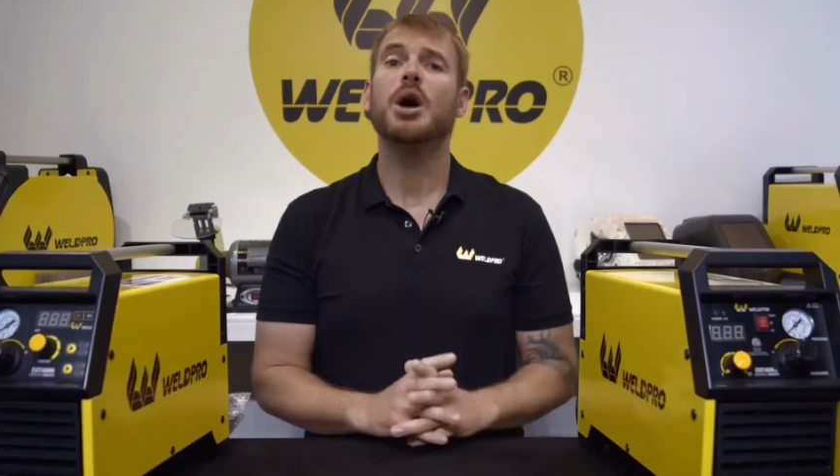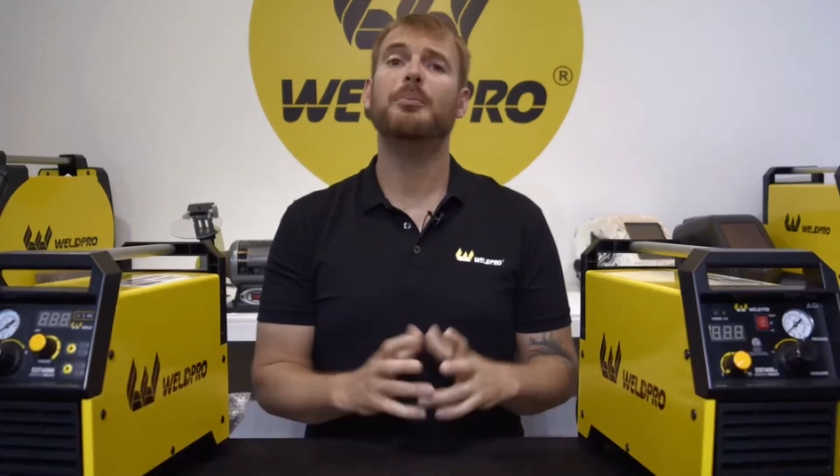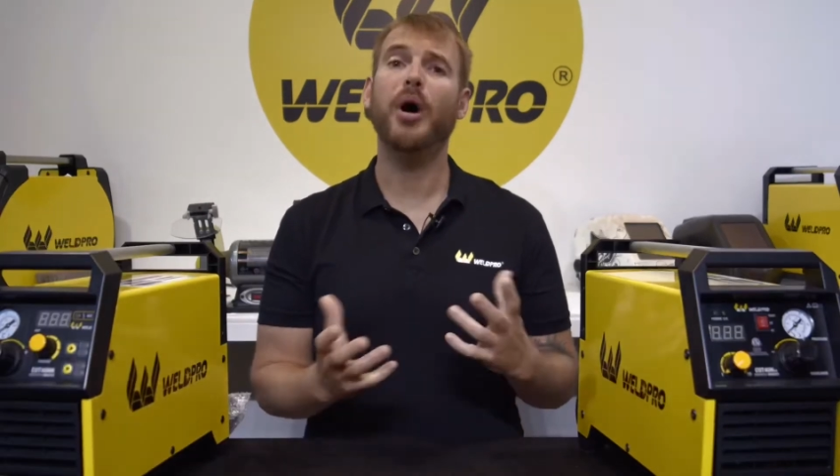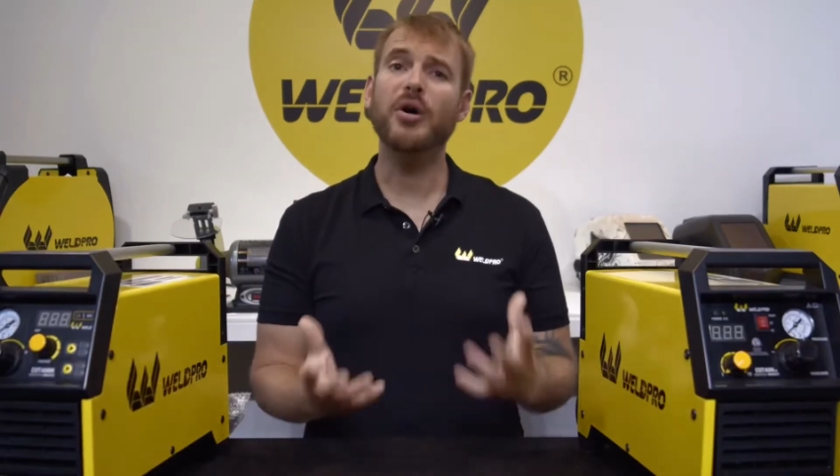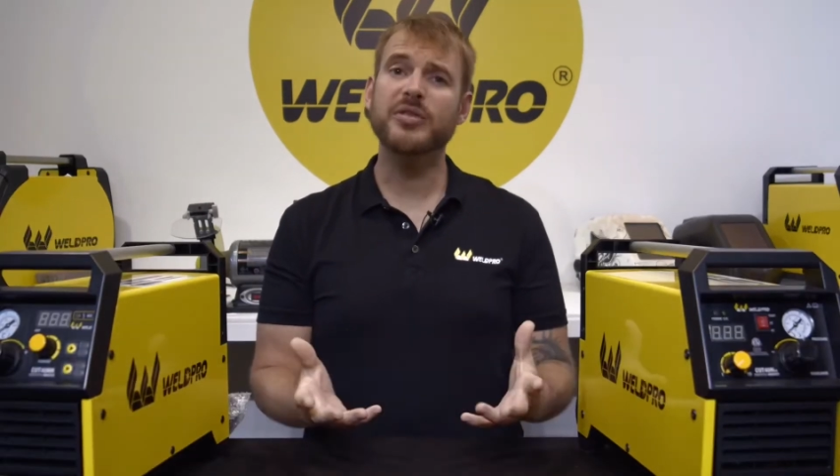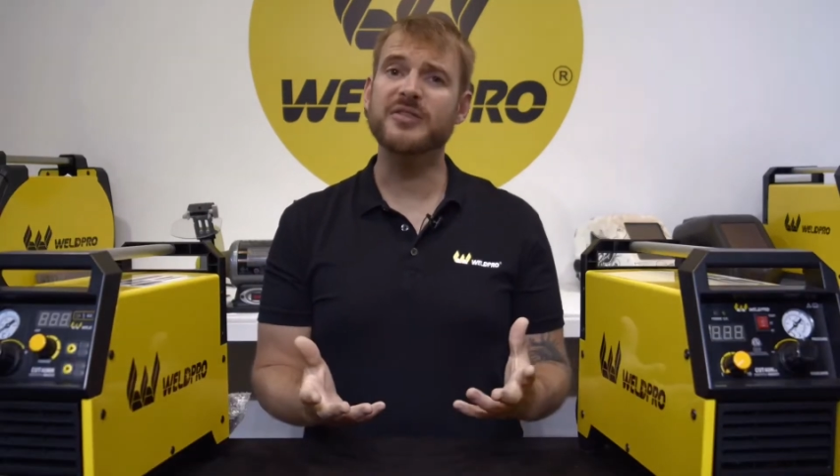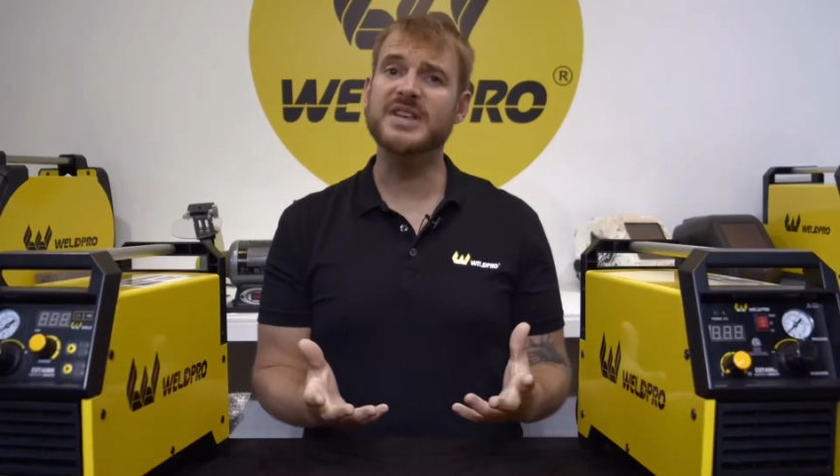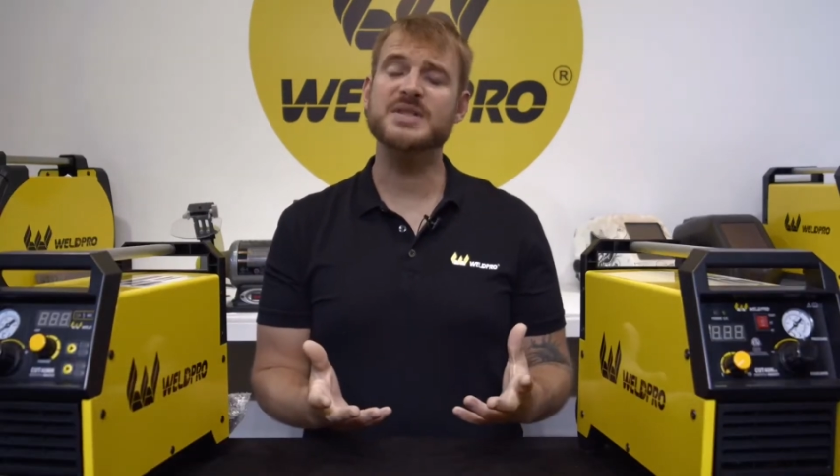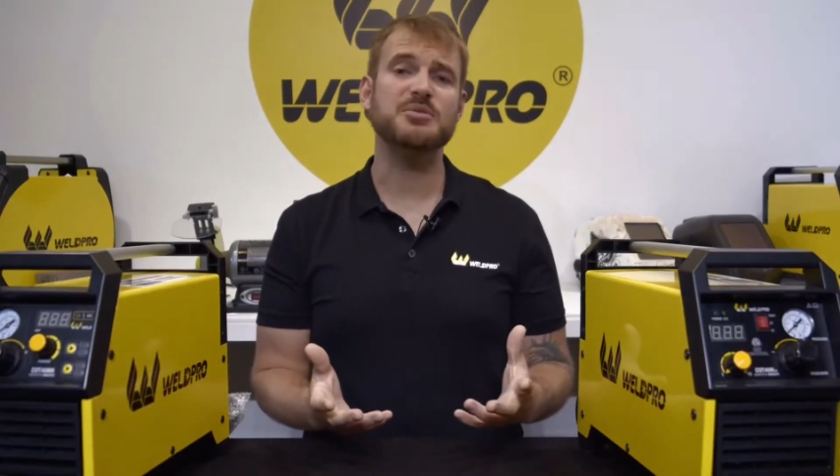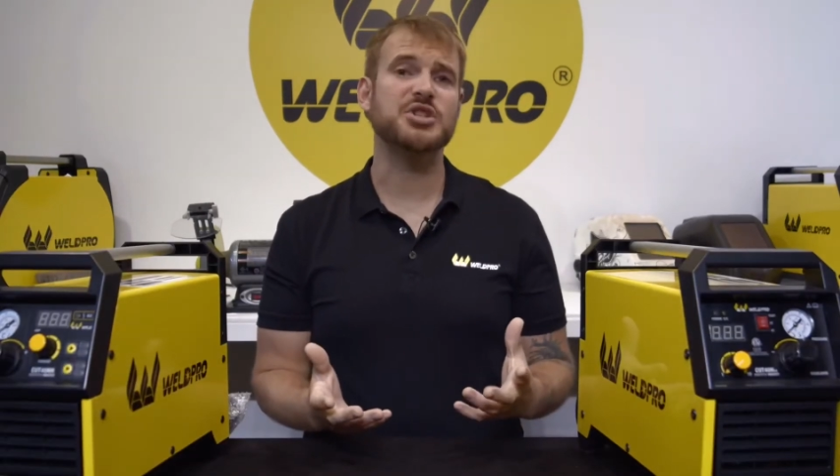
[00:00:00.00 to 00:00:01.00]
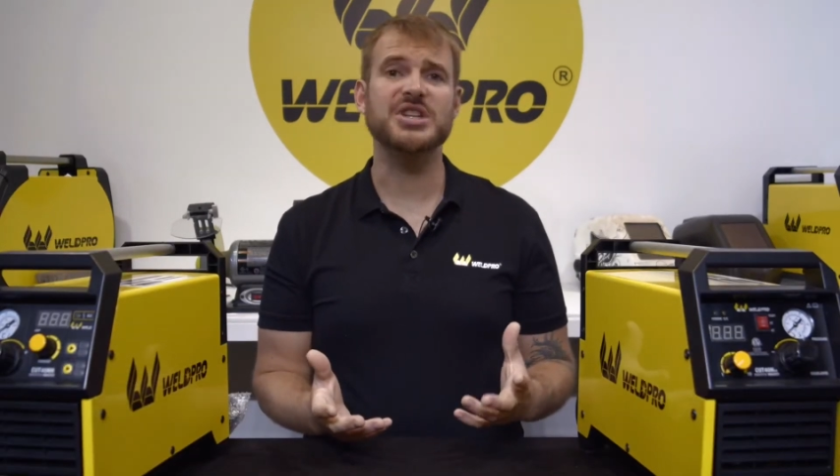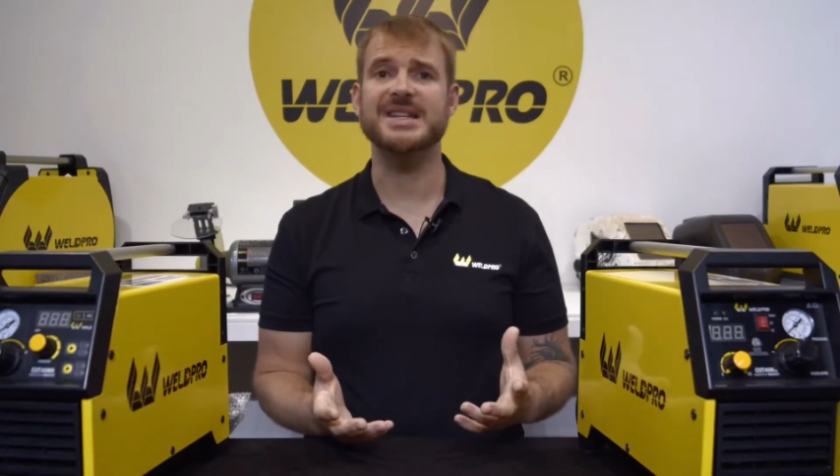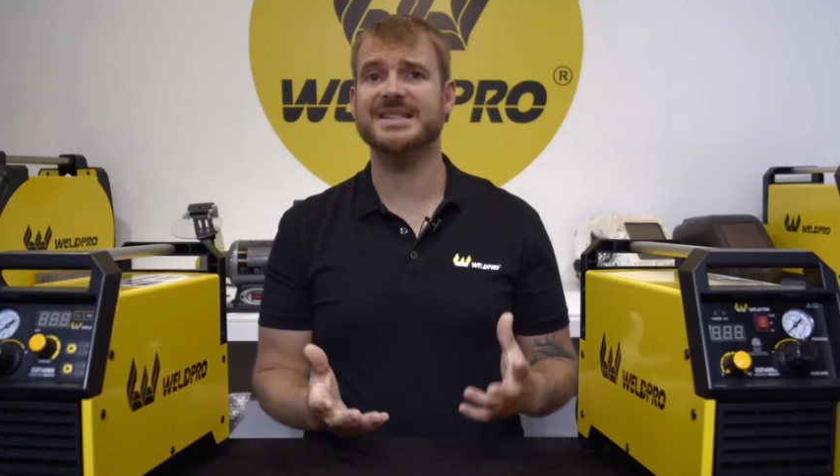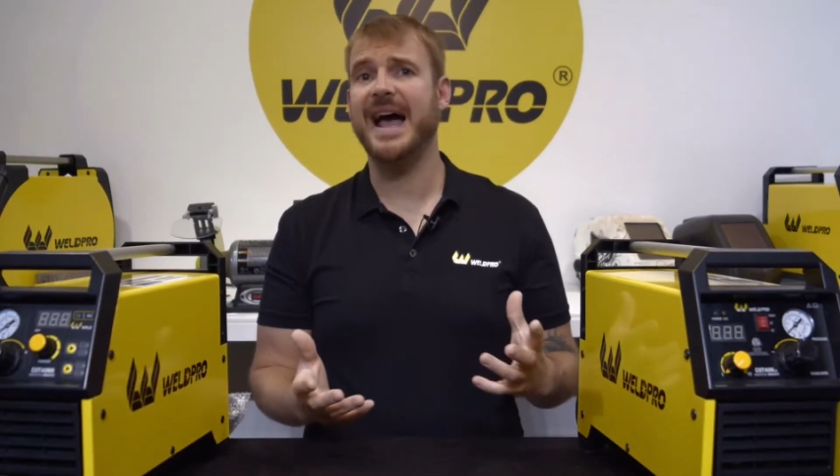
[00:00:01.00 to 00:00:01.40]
Both of these machines